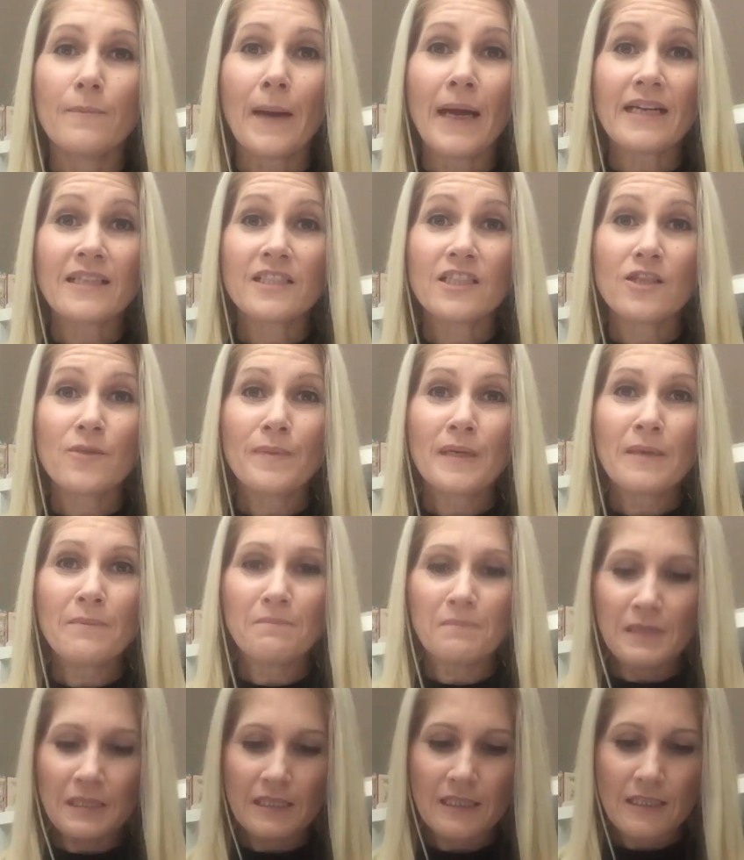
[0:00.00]
Back to the
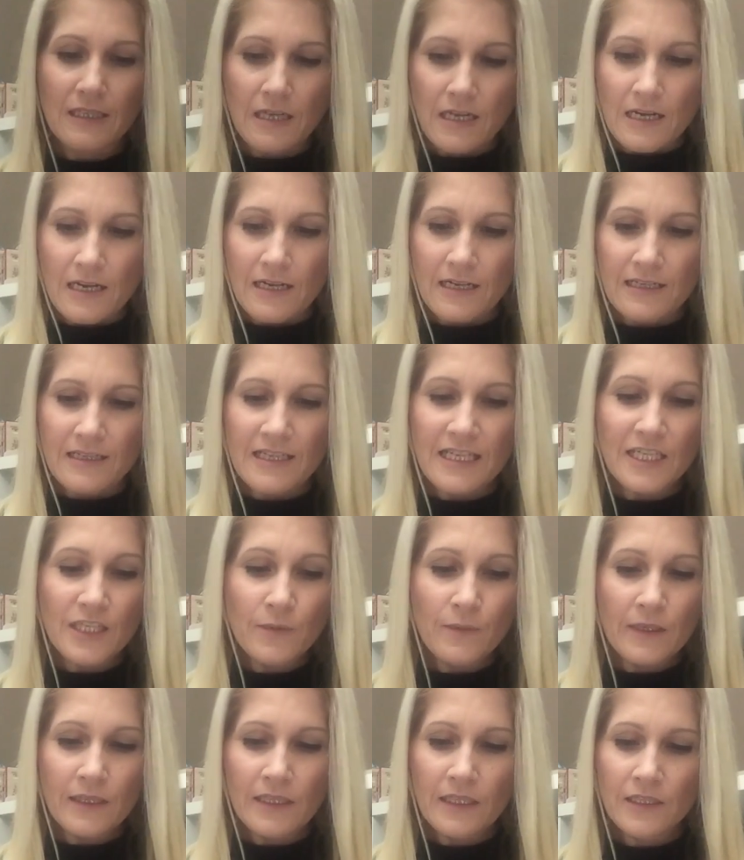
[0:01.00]
bibs.
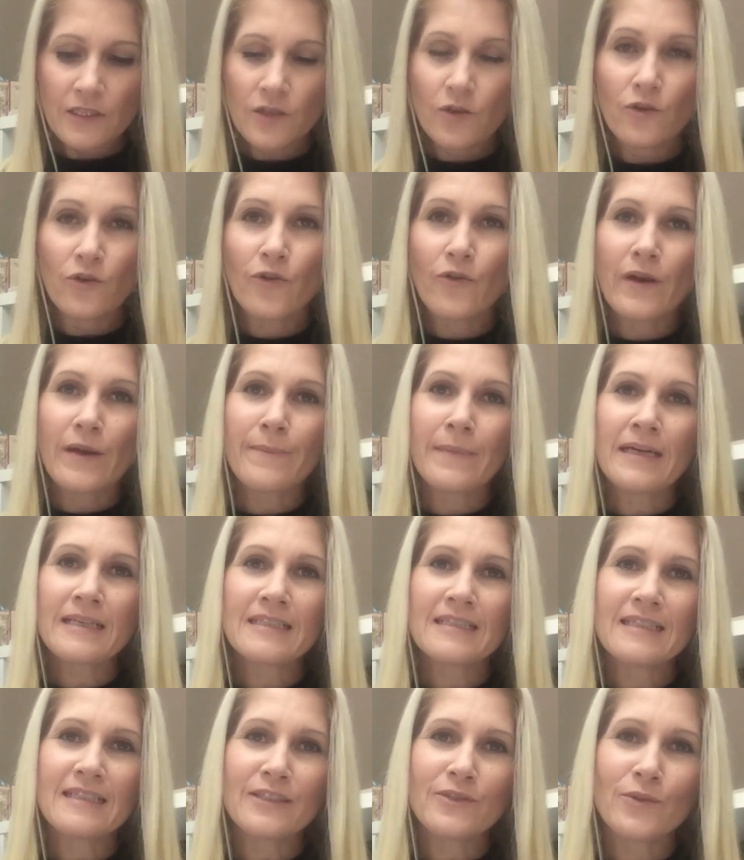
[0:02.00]
Next one is called
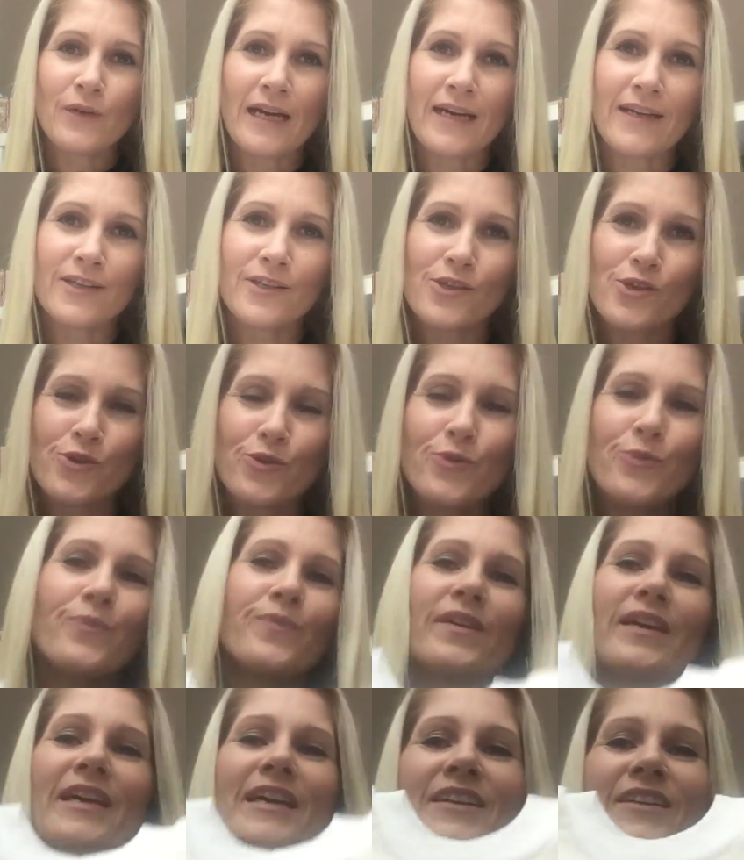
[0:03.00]
Grandma's Little Angel,
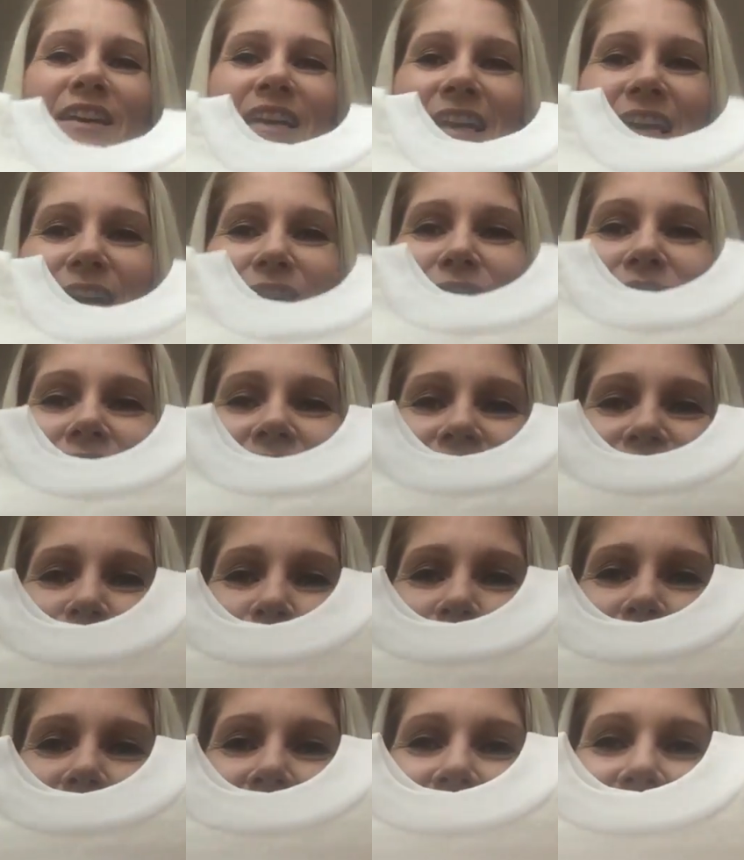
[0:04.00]
and I love this
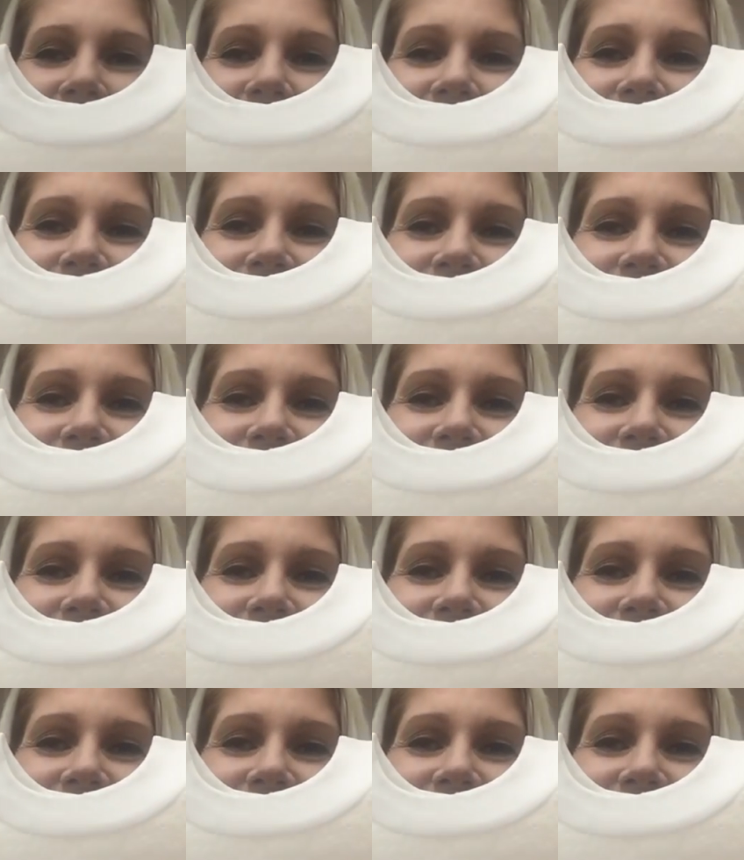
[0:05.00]
one.